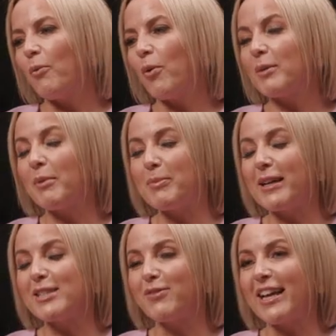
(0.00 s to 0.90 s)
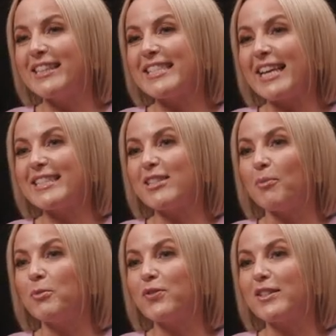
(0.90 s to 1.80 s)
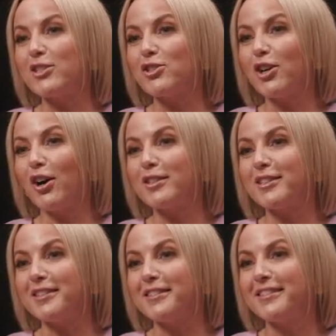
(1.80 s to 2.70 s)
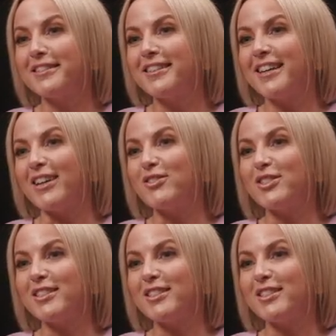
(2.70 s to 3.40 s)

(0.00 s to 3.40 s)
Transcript: one of my best friends ended up moving to Jakarta. And